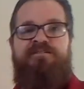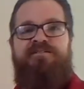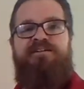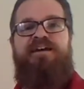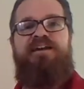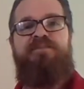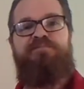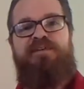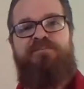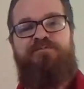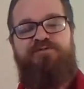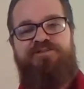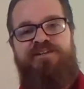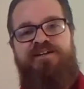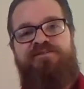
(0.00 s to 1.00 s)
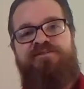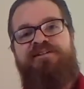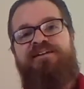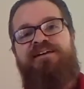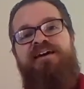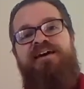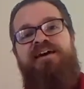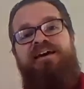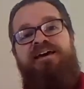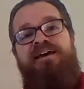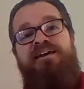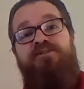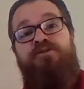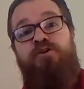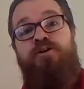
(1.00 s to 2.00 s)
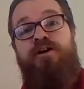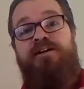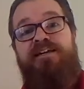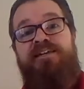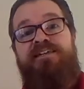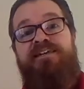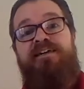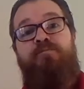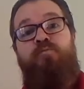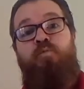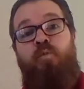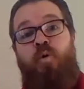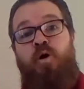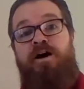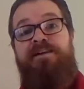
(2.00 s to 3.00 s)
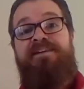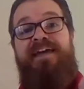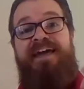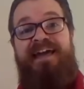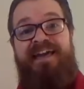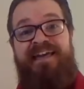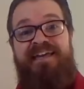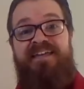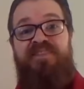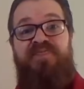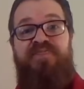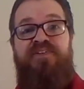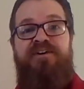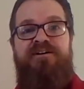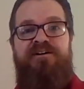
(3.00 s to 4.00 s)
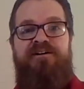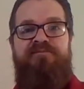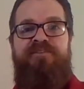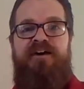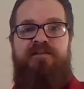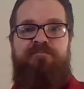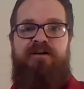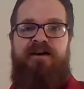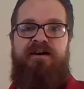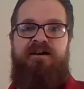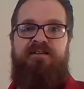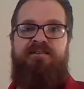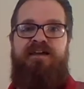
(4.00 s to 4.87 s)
8 people sharing. You're going to get 1/8 of that bag.